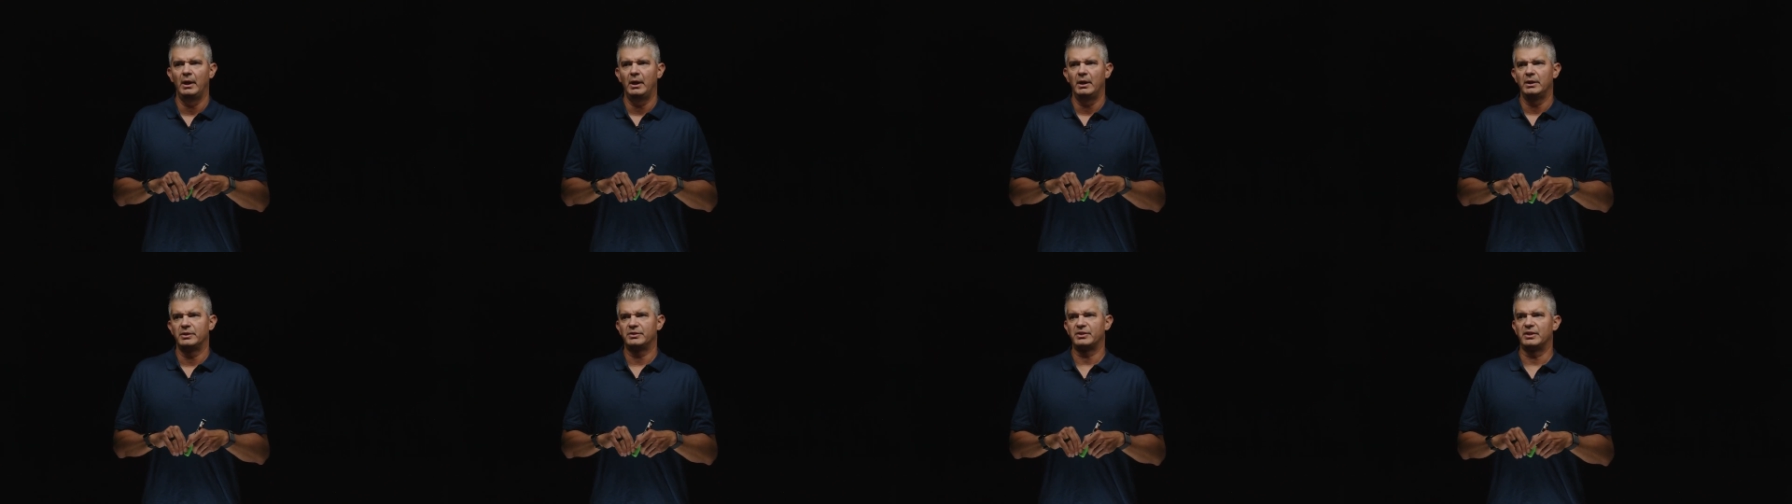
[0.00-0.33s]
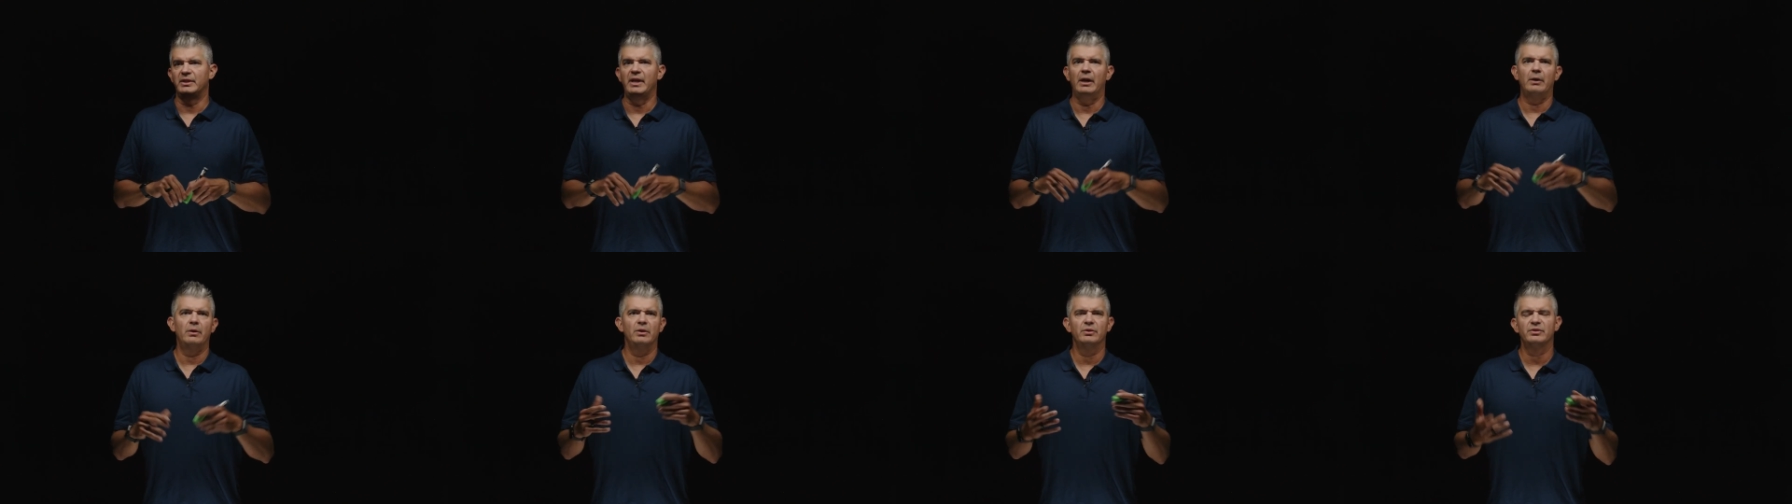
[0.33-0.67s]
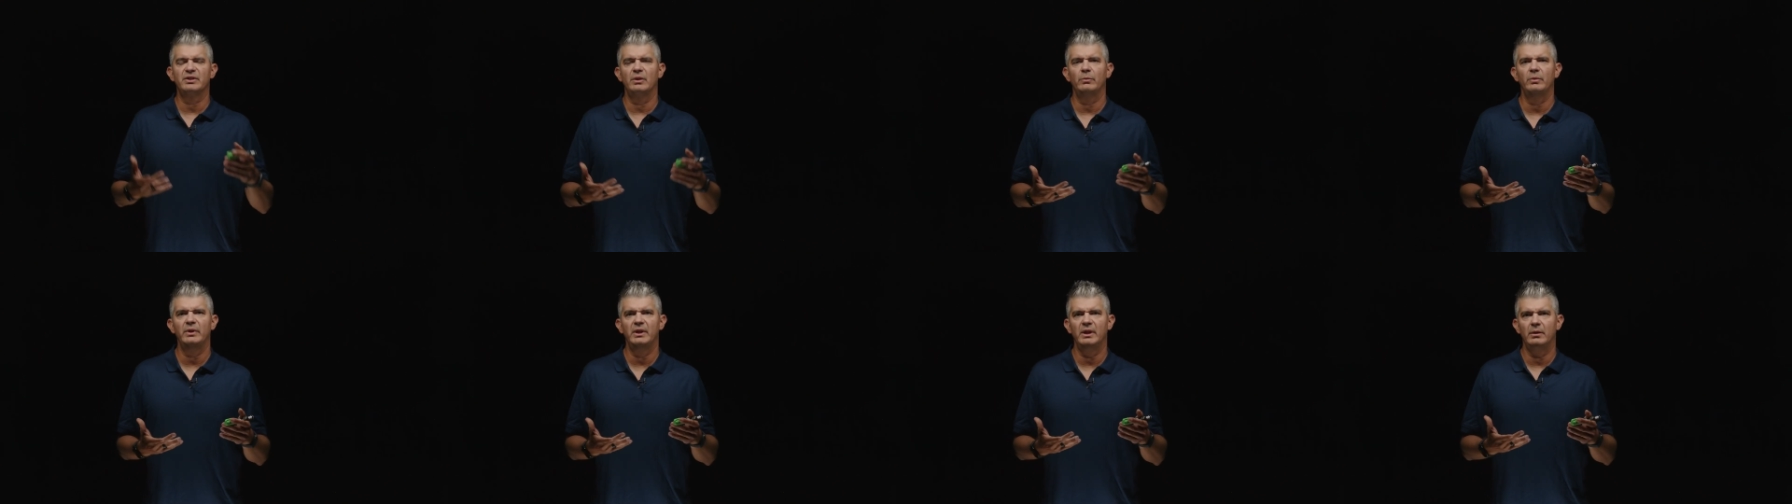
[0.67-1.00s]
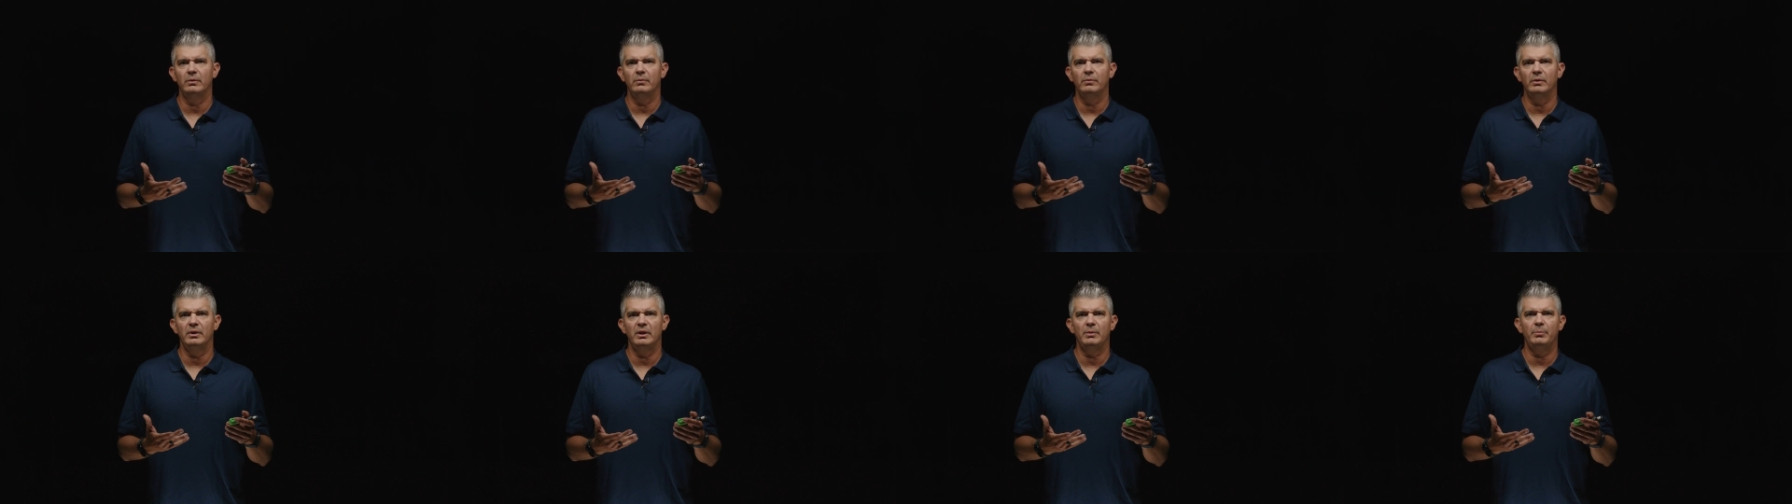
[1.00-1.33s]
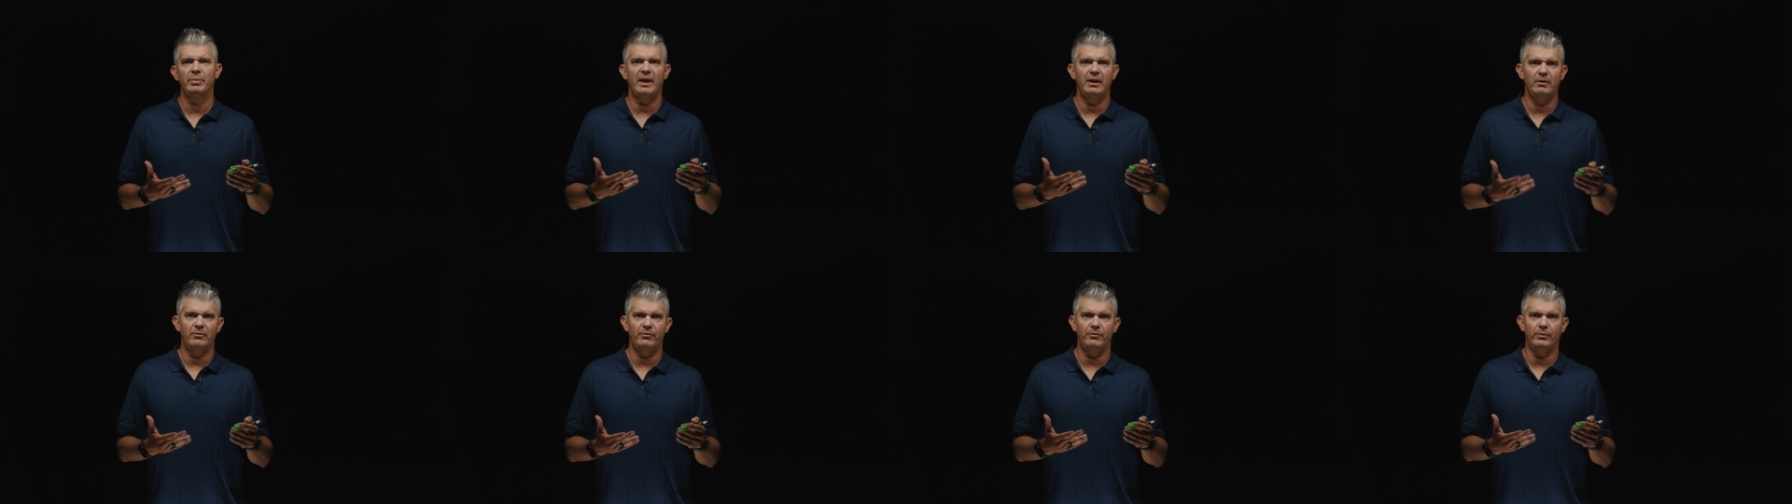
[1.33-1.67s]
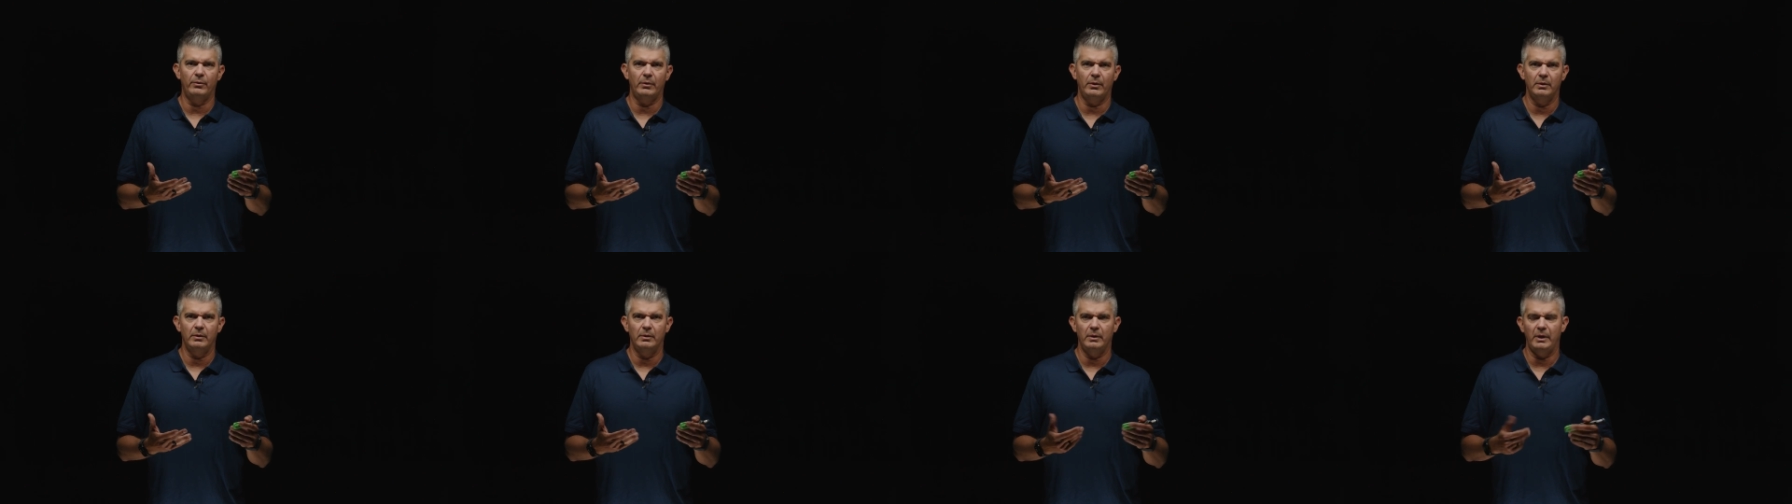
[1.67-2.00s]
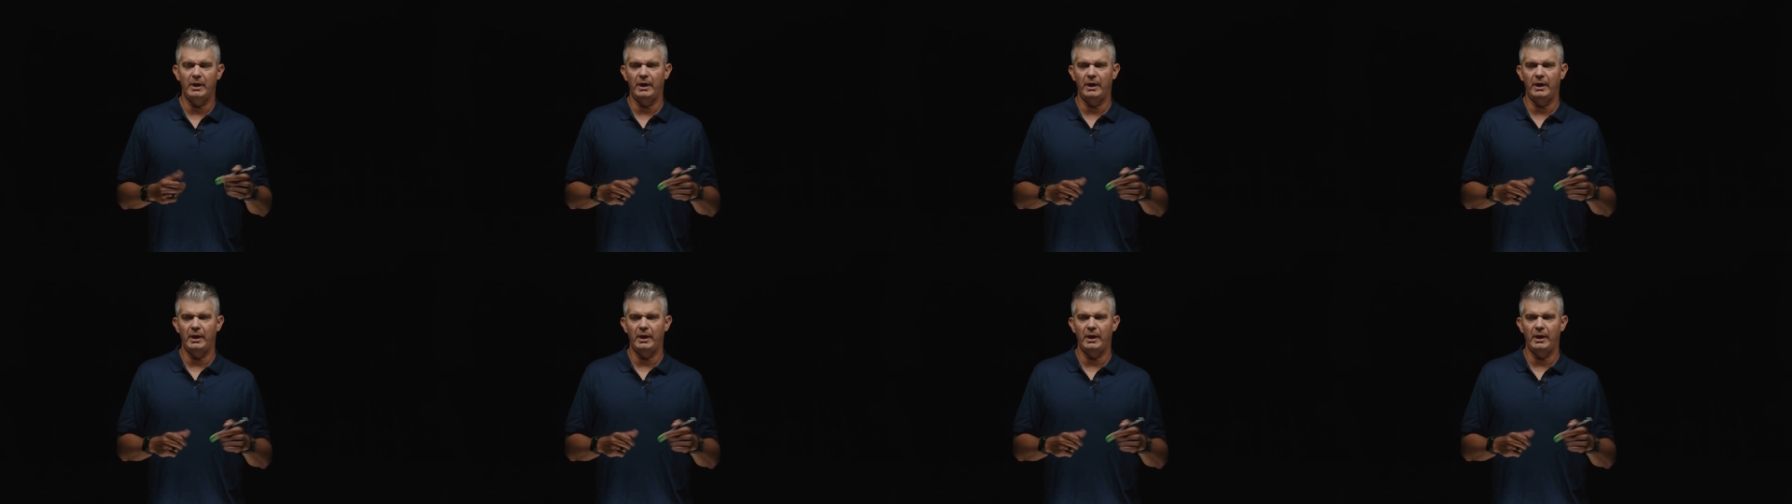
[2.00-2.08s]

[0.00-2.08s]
scenarios that we didn't really plan for.